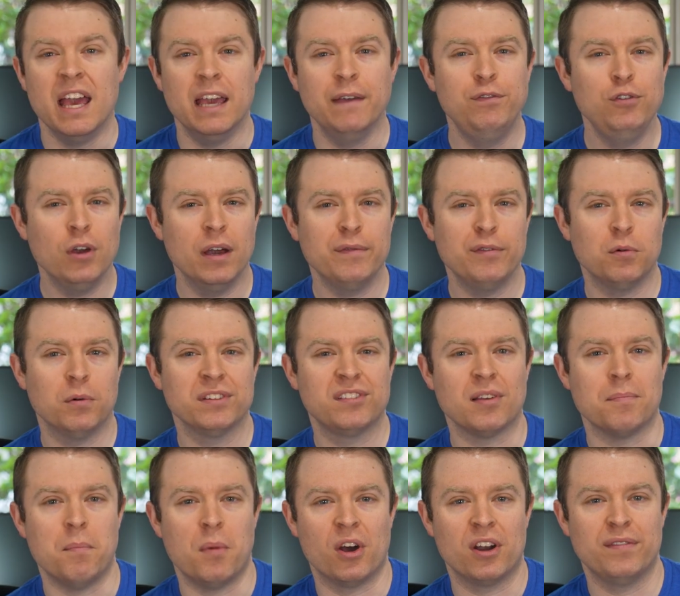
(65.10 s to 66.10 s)
if you ever want
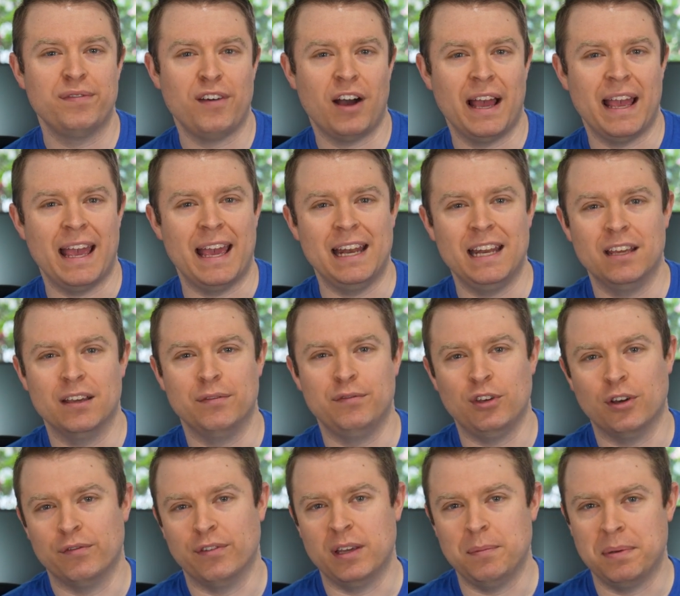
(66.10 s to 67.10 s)
to modify any of
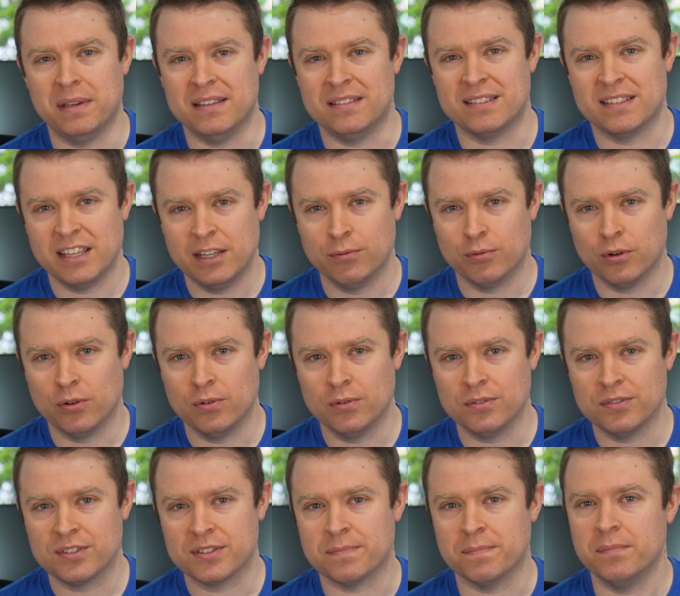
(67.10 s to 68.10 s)
your V P C
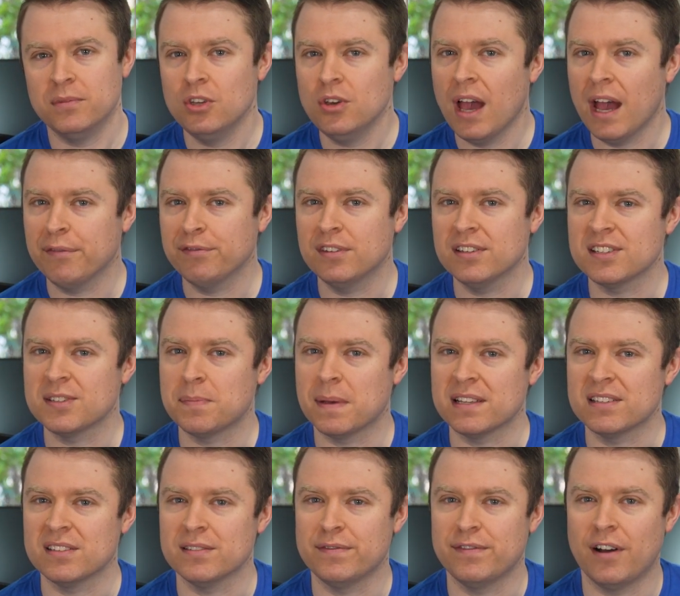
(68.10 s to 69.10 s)
rules, you have to
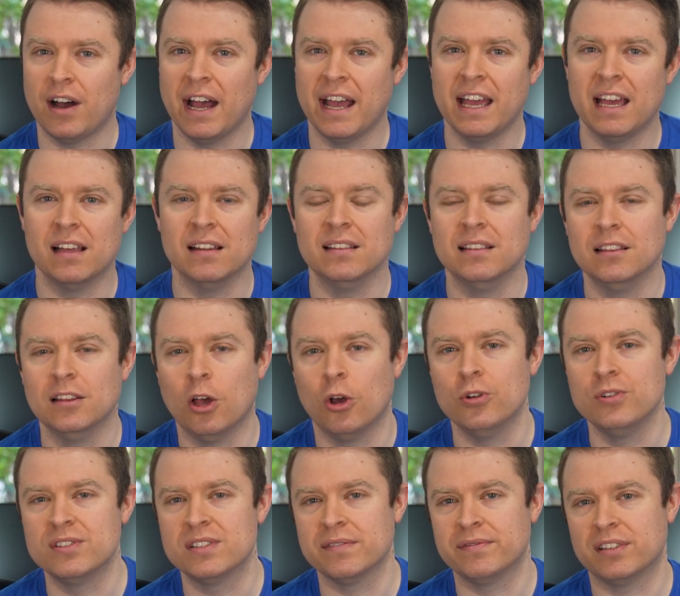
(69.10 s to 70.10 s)
specify
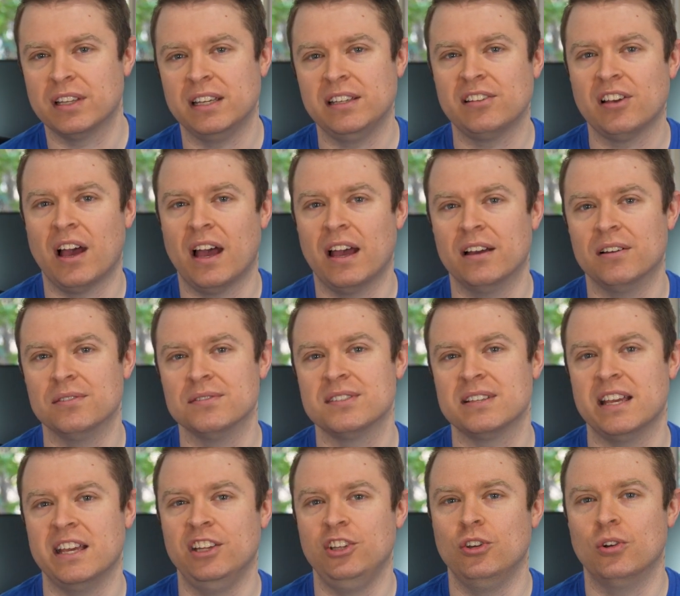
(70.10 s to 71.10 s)
loads of details
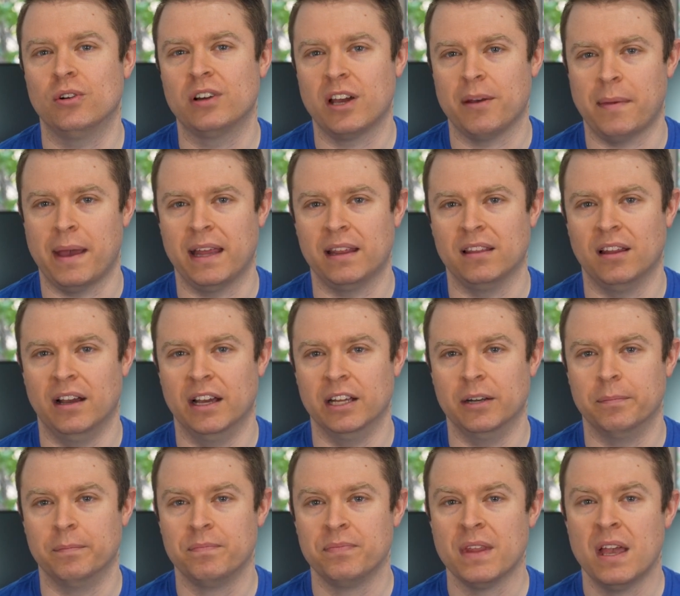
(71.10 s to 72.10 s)
in your command
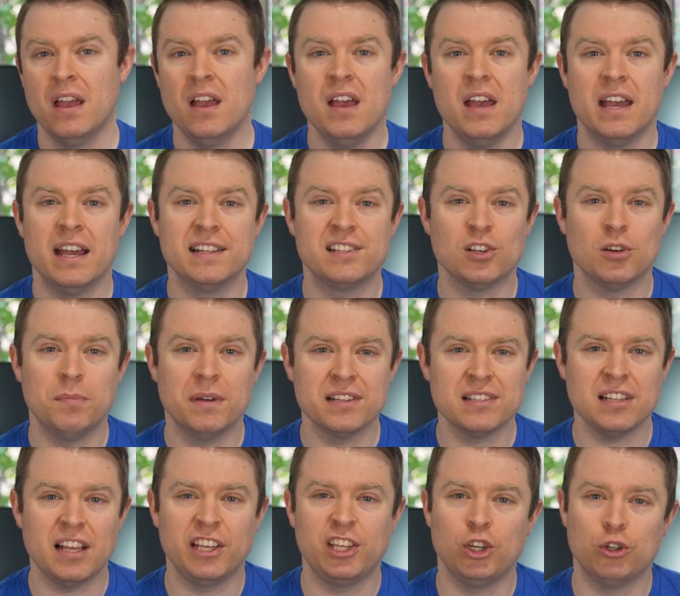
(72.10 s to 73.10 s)
line. It's
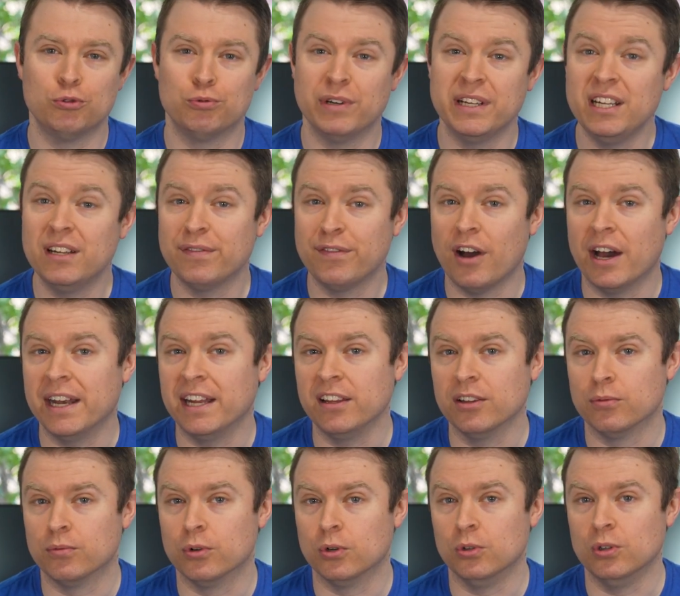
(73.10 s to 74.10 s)
almost like you're redefining
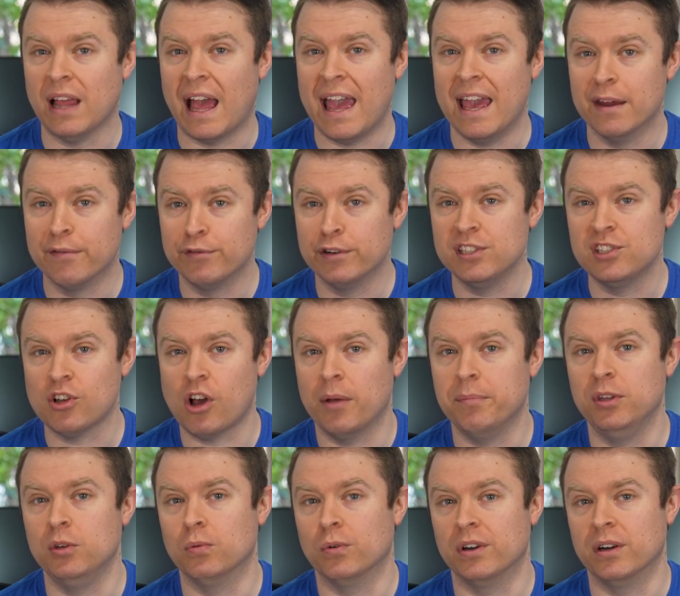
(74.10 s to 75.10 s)
the rule every time
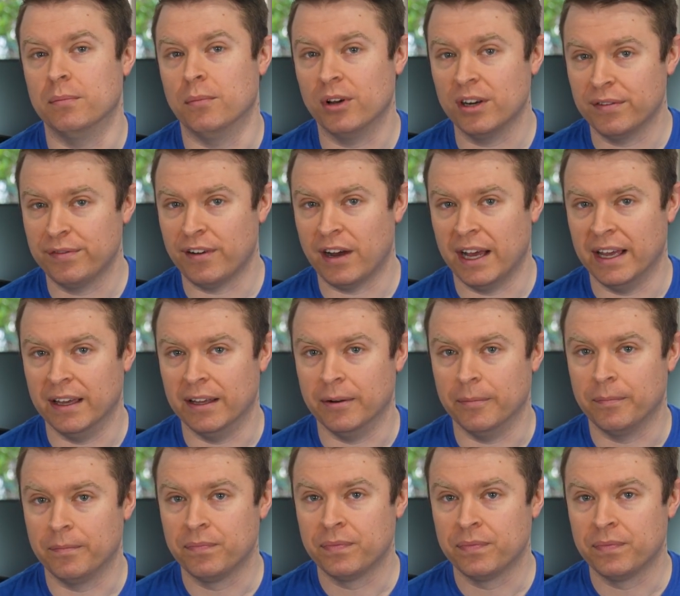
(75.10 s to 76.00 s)
you want to modify it.